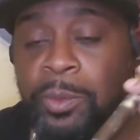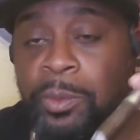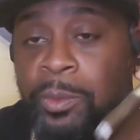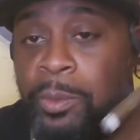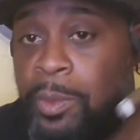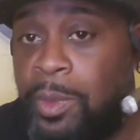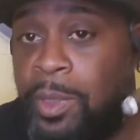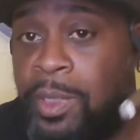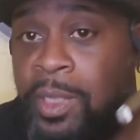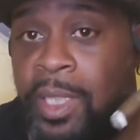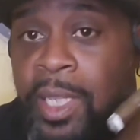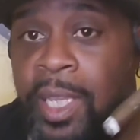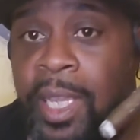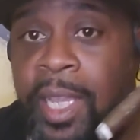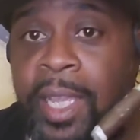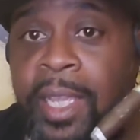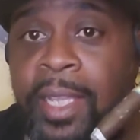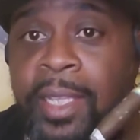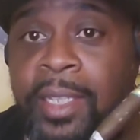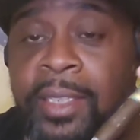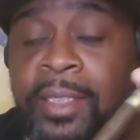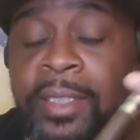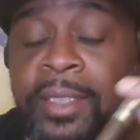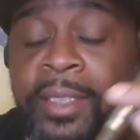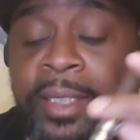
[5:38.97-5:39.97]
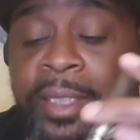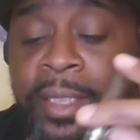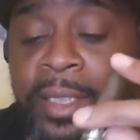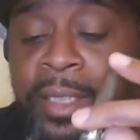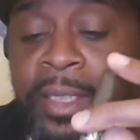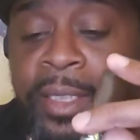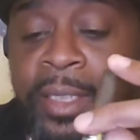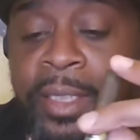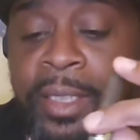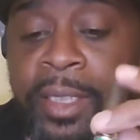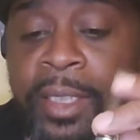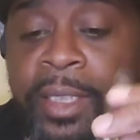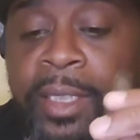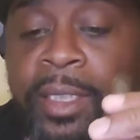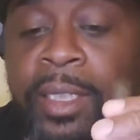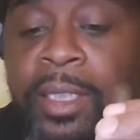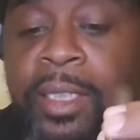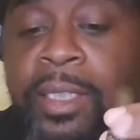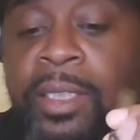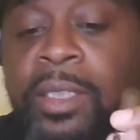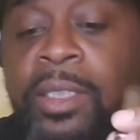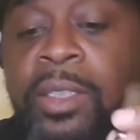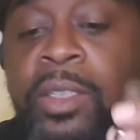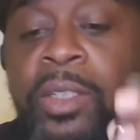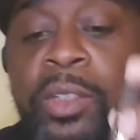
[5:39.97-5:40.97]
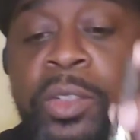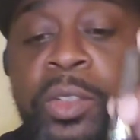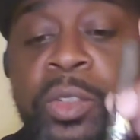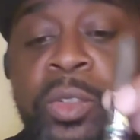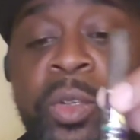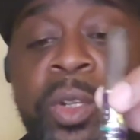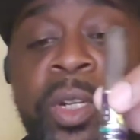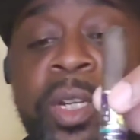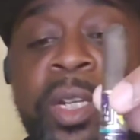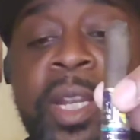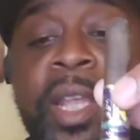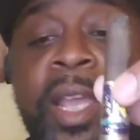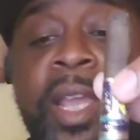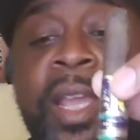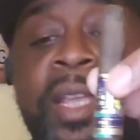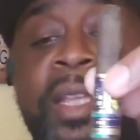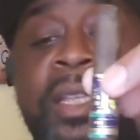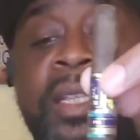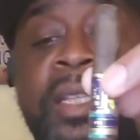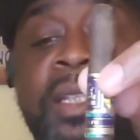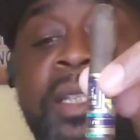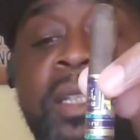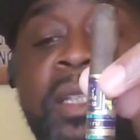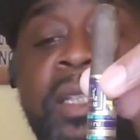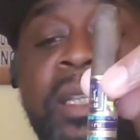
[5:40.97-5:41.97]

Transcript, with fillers: Once again, this is the Trinidad